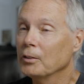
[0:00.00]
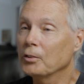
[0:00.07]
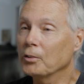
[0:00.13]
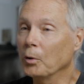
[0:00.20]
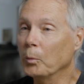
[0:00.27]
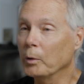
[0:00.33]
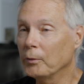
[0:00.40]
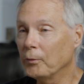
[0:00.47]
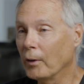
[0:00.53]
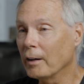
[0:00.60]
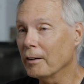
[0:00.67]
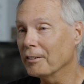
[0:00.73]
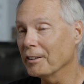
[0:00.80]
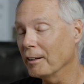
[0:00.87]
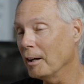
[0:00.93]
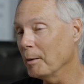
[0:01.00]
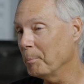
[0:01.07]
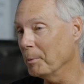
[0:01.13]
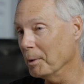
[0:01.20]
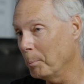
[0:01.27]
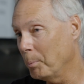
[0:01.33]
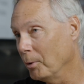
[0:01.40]
So we fired it
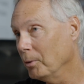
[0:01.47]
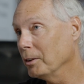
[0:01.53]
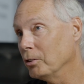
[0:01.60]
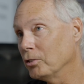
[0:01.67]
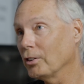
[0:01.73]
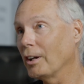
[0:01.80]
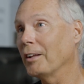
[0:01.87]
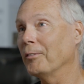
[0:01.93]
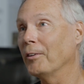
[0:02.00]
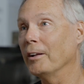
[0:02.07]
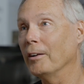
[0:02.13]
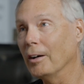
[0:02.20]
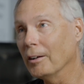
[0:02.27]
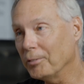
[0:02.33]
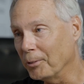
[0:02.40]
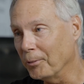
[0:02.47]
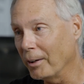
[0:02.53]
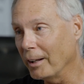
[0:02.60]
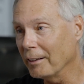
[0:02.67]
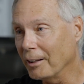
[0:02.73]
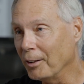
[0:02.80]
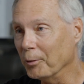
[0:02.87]
up and the pulley shot right off and
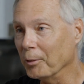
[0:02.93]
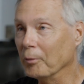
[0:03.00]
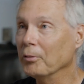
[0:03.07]
ran down